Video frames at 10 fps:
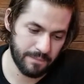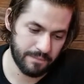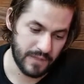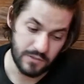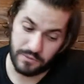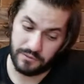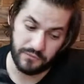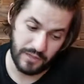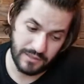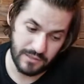it's really
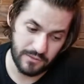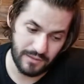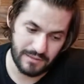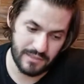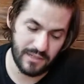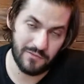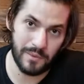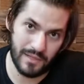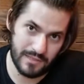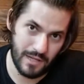fun to do that stuff,
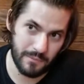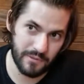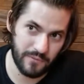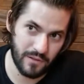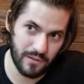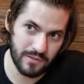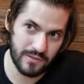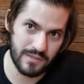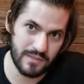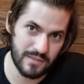but Atomic
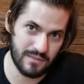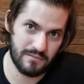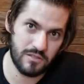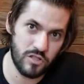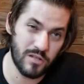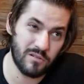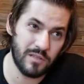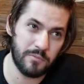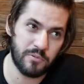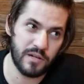Falls is
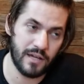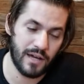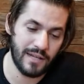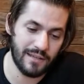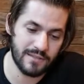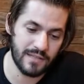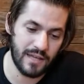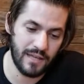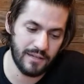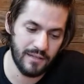generally pretty hot
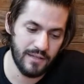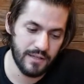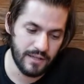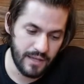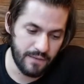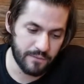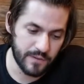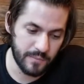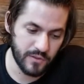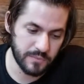outside, and for
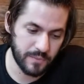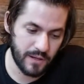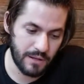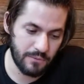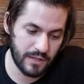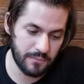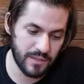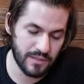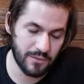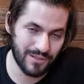the most part I
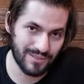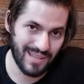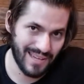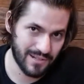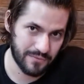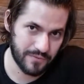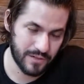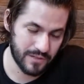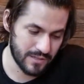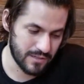recommend going lighter
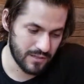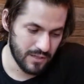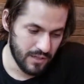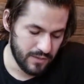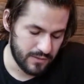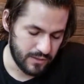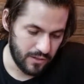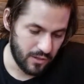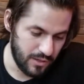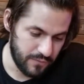first.
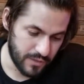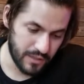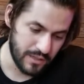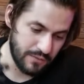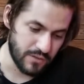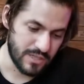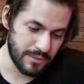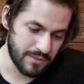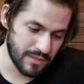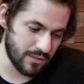So if you're
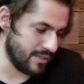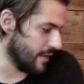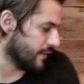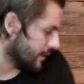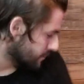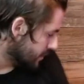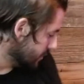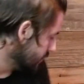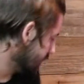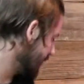tempted to go down that
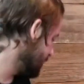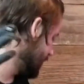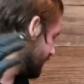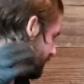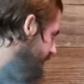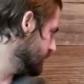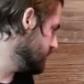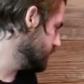road, I recommend you